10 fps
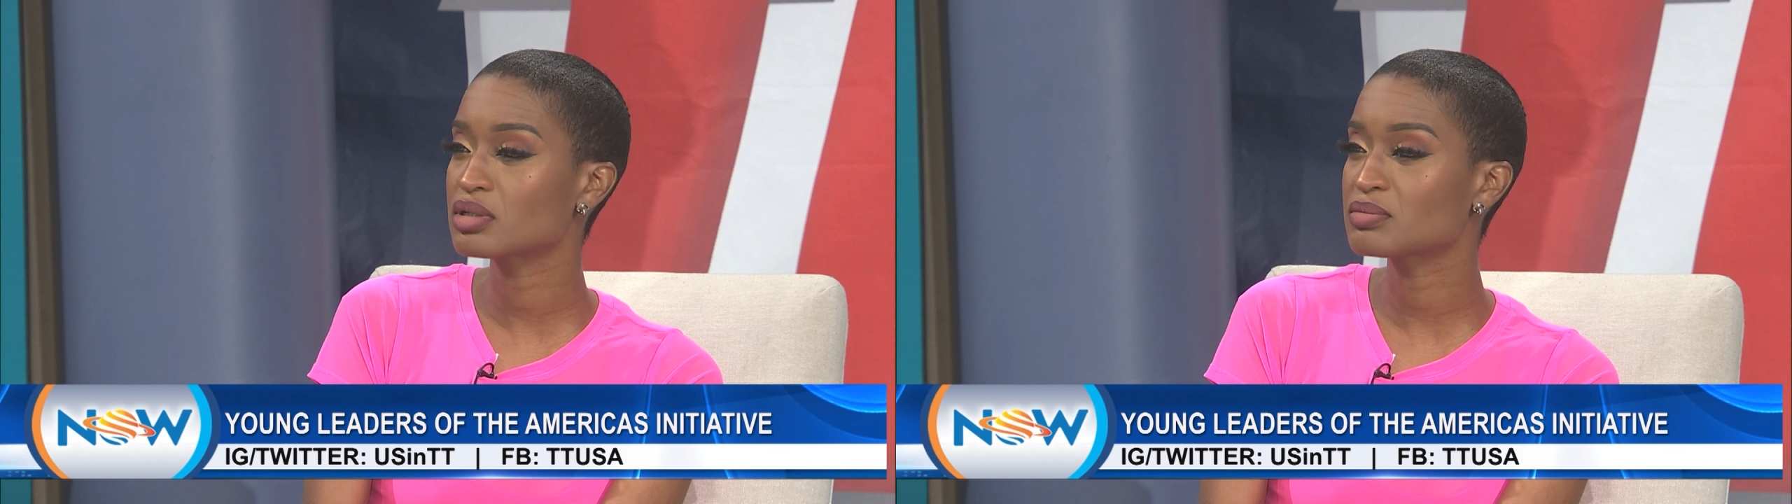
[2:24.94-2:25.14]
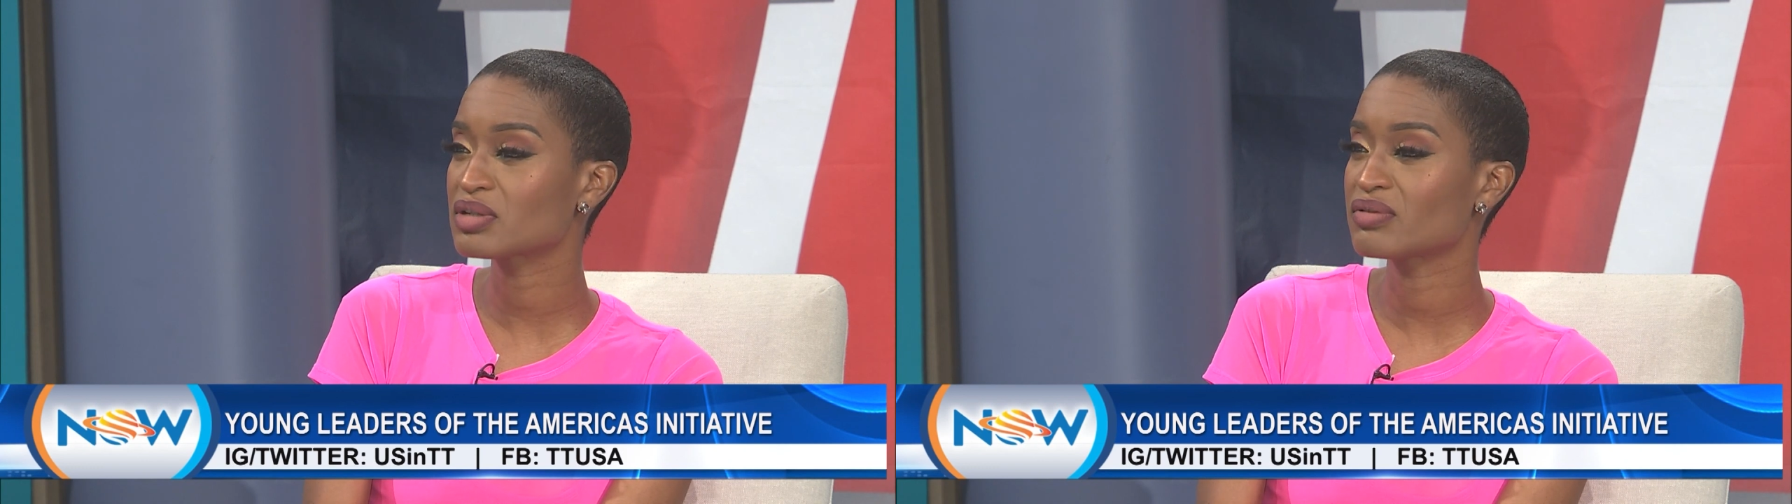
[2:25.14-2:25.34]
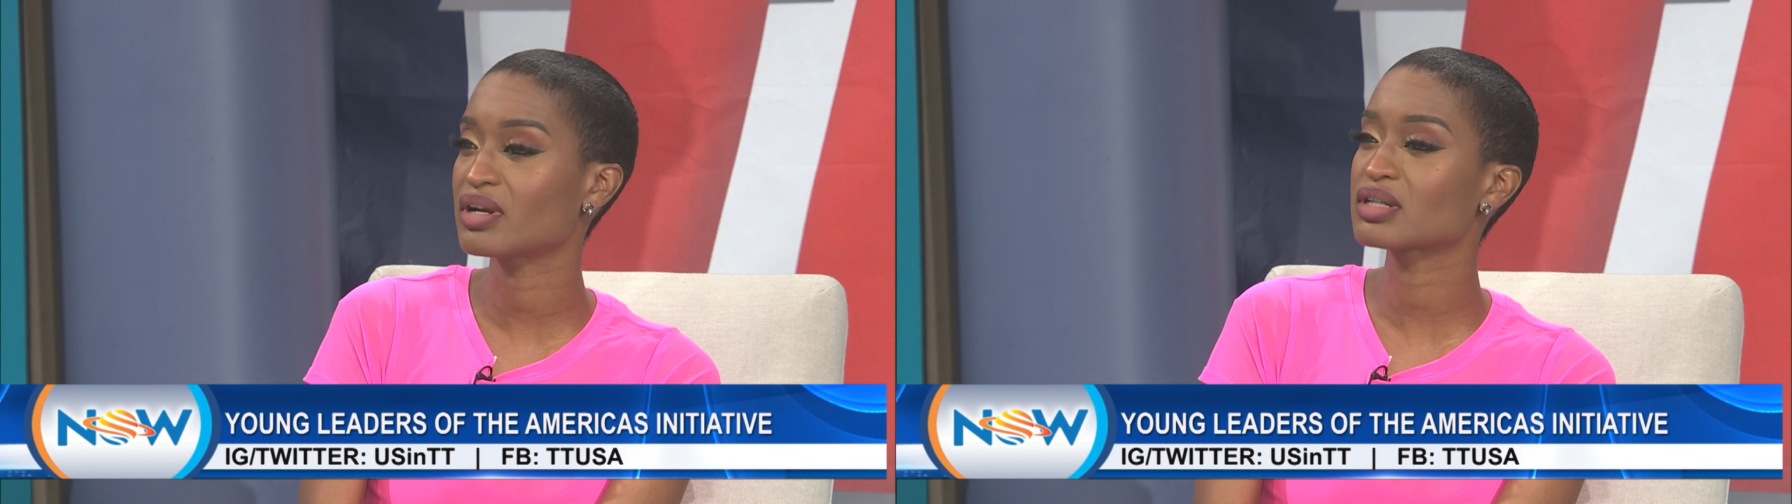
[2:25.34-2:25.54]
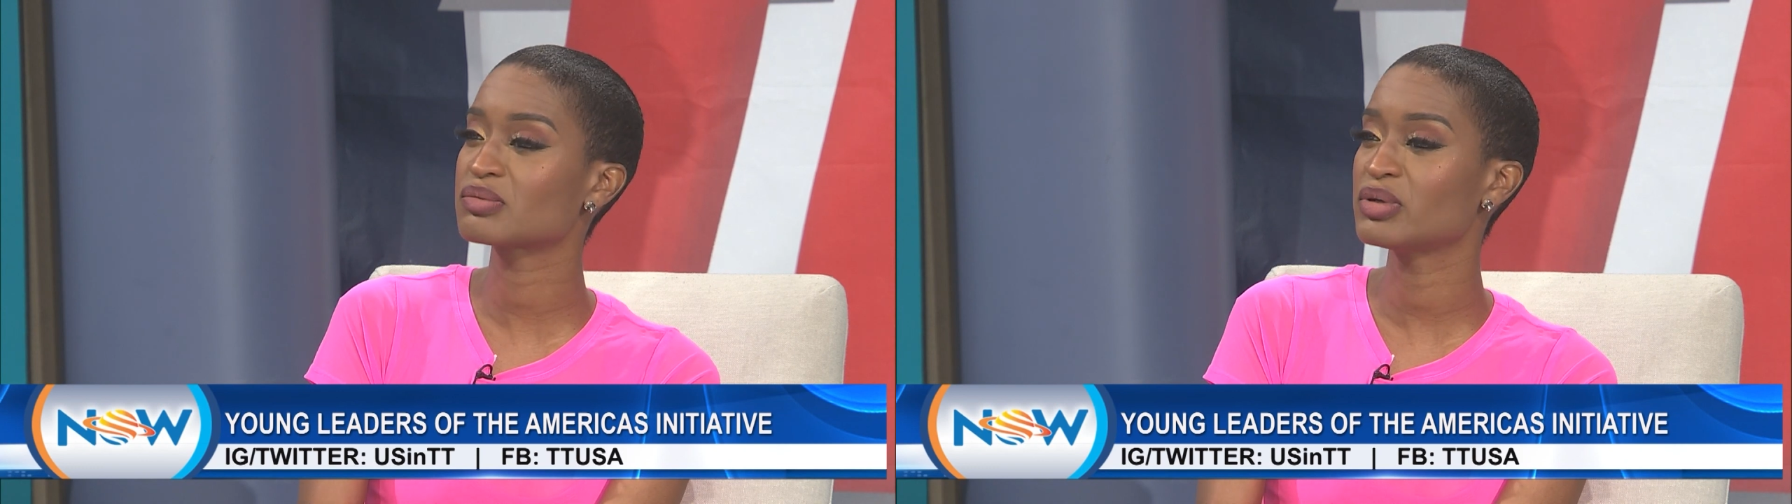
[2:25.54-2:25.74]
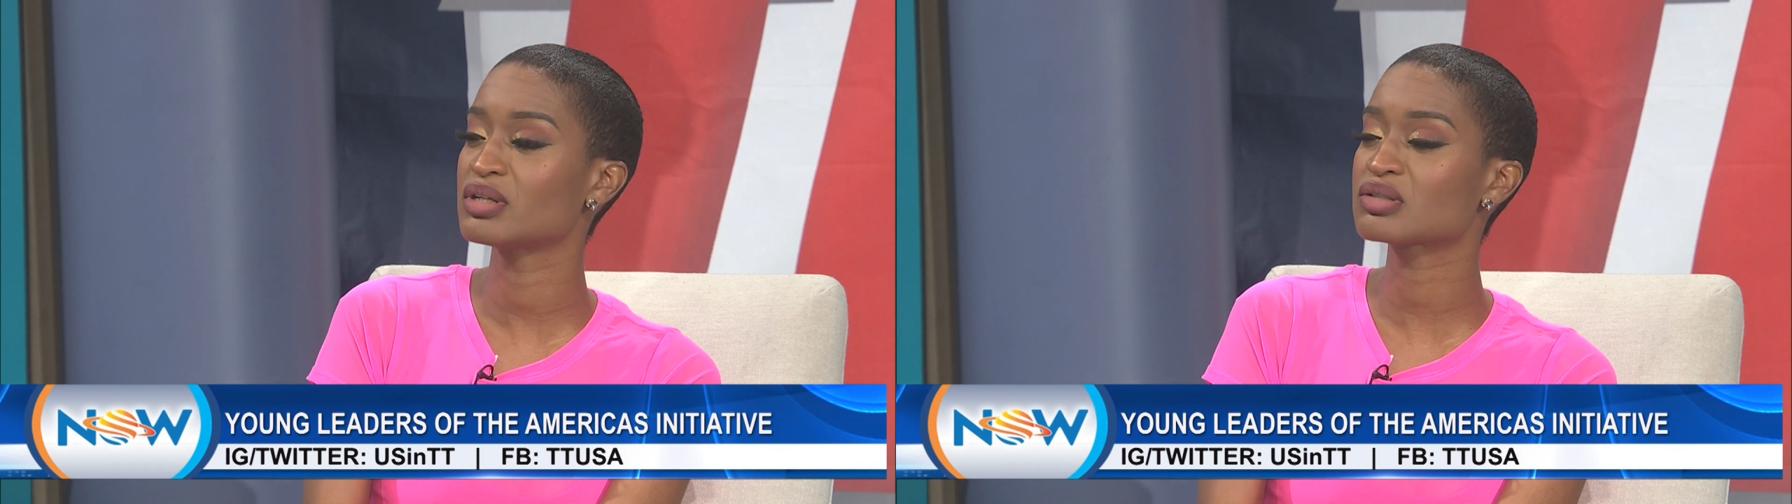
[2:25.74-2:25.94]
in terms of their
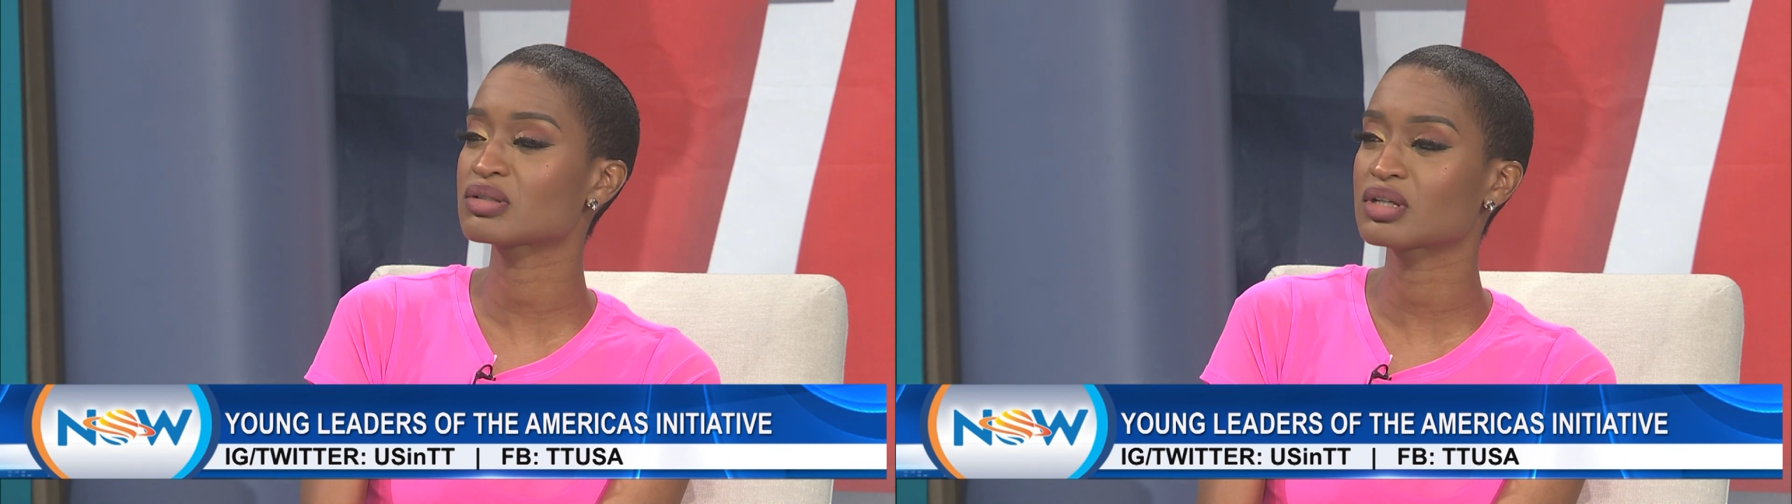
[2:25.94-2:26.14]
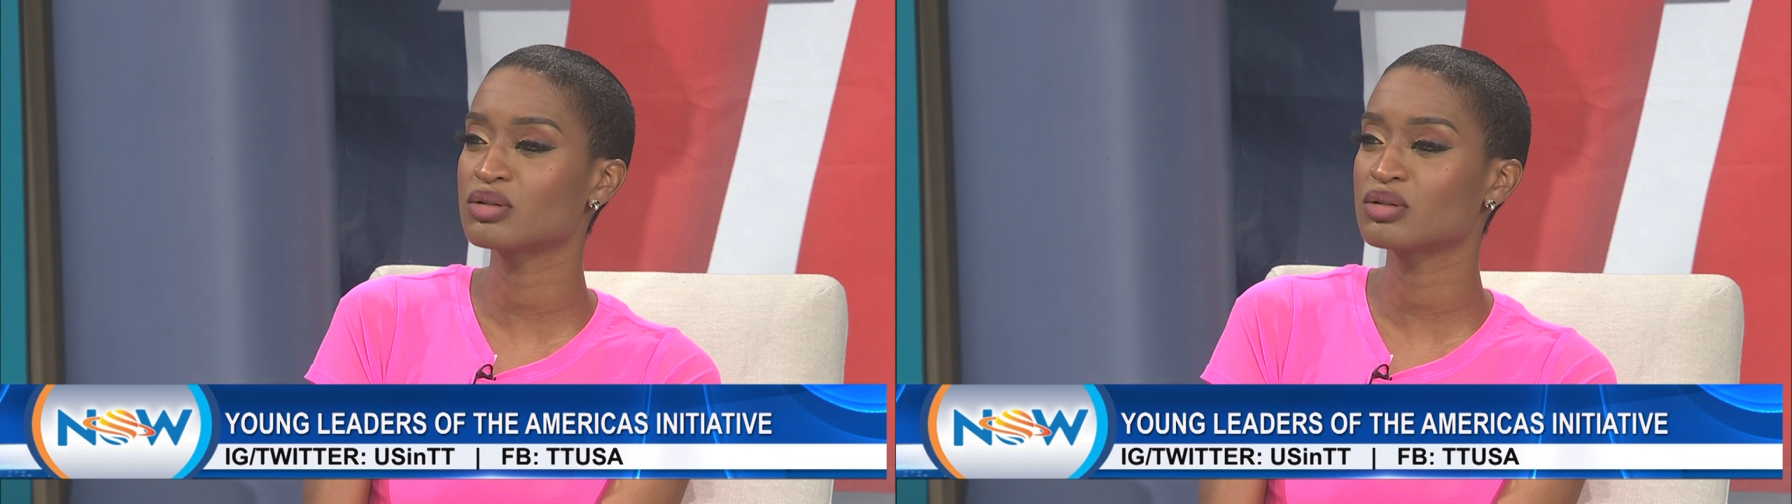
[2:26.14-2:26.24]
experience,